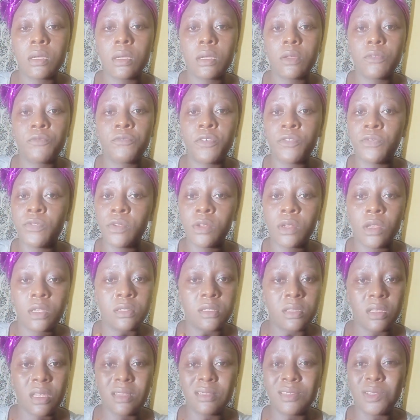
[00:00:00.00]
frivolous
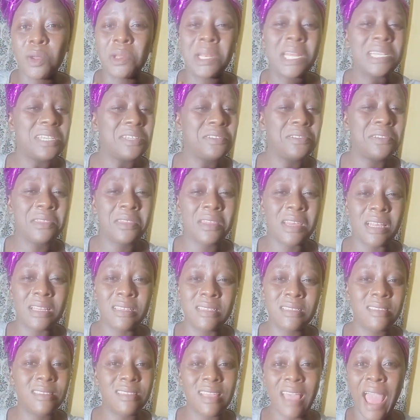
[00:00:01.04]
things, unnecessary
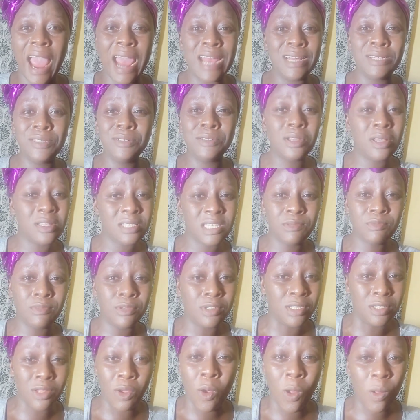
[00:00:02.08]
things. You don't see me
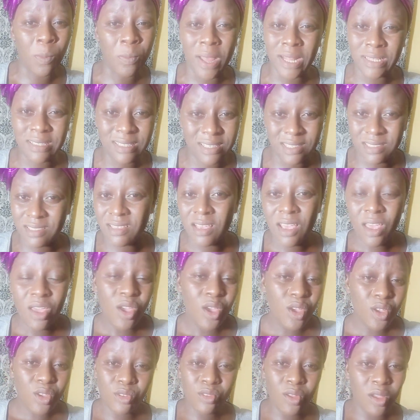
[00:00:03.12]
in all parties.
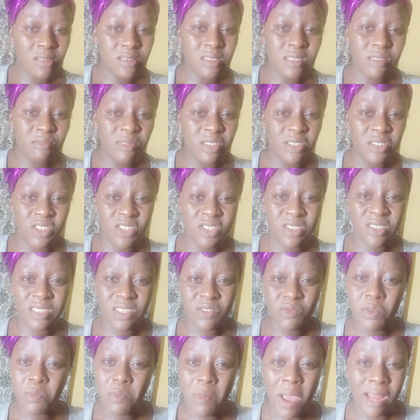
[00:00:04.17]
You don't see me
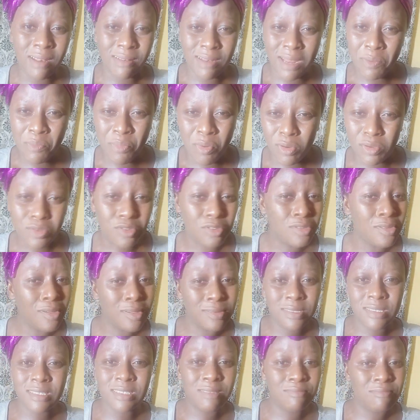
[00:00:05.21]
gisting with my neighbors. You
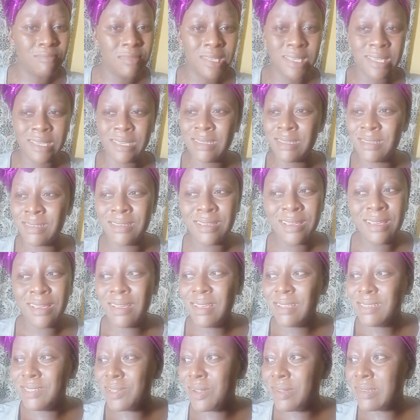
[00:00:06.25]
don't see me
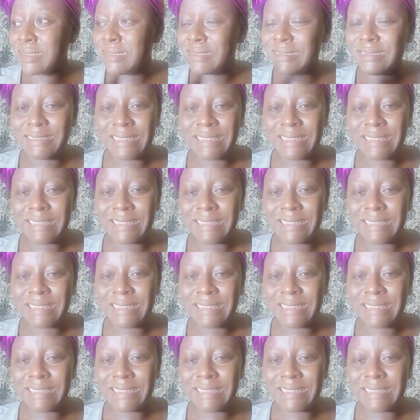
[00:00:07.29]
just